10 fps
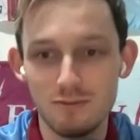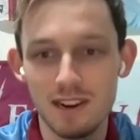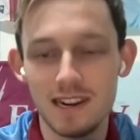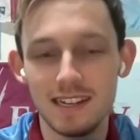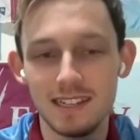
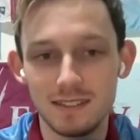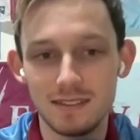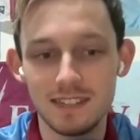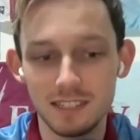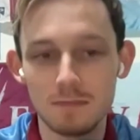really
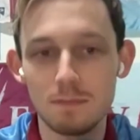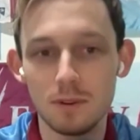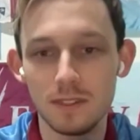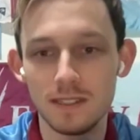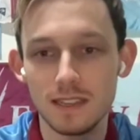
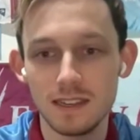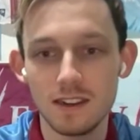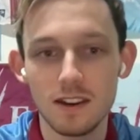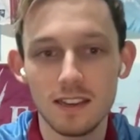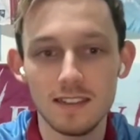disappointing
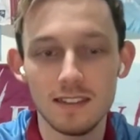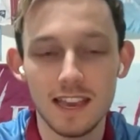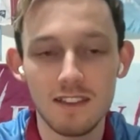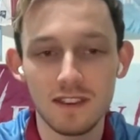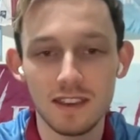night in
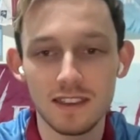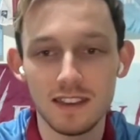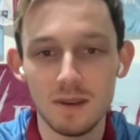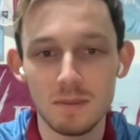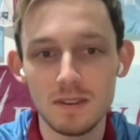the FA
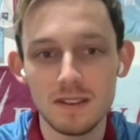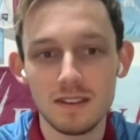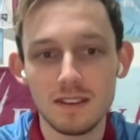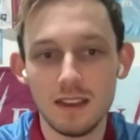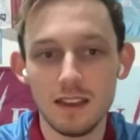Cup.
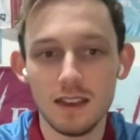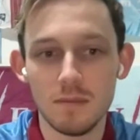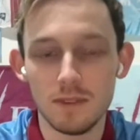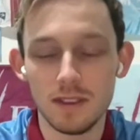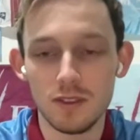
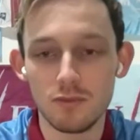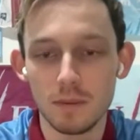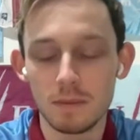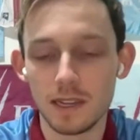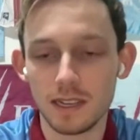In the
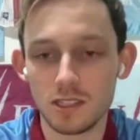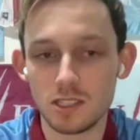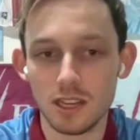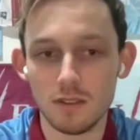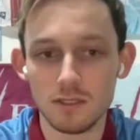replay
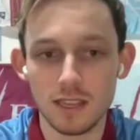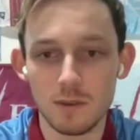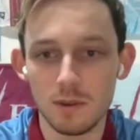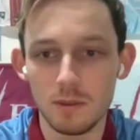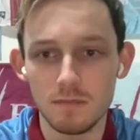against Chelsea,
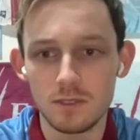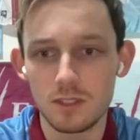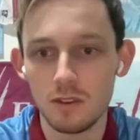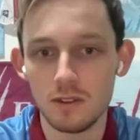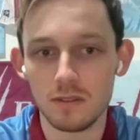we were
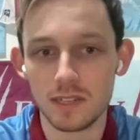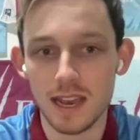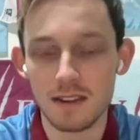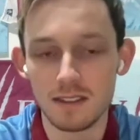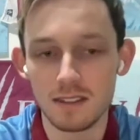2-0
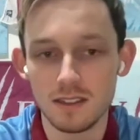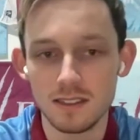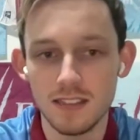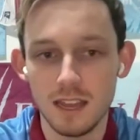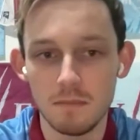down
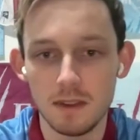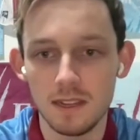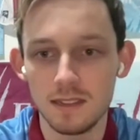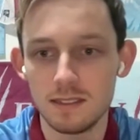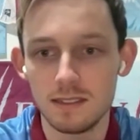inside 10
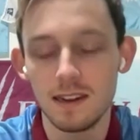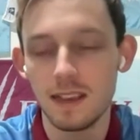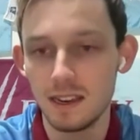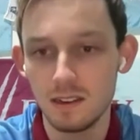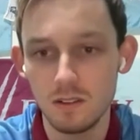minutes and
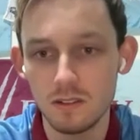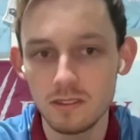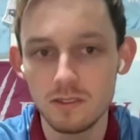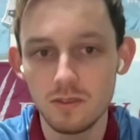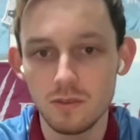again
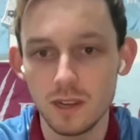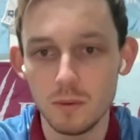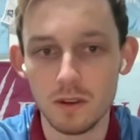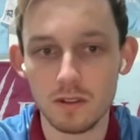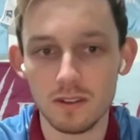lost
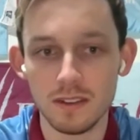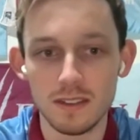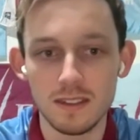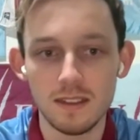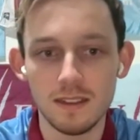3-1.
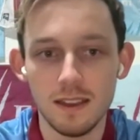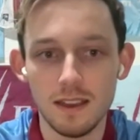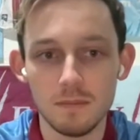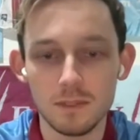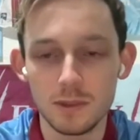
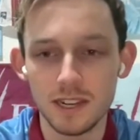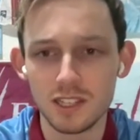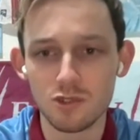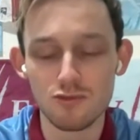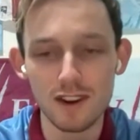So we'd had
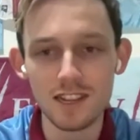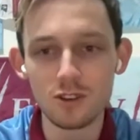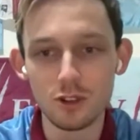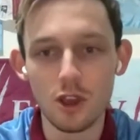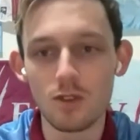this really
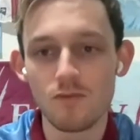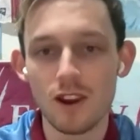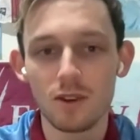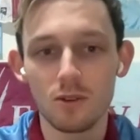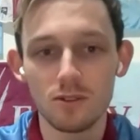good home
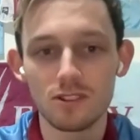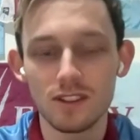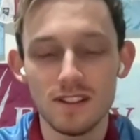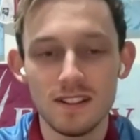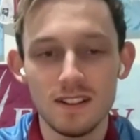record
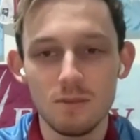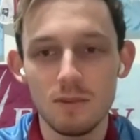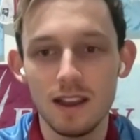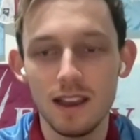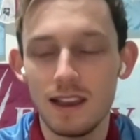
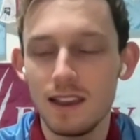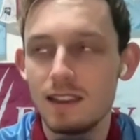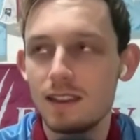where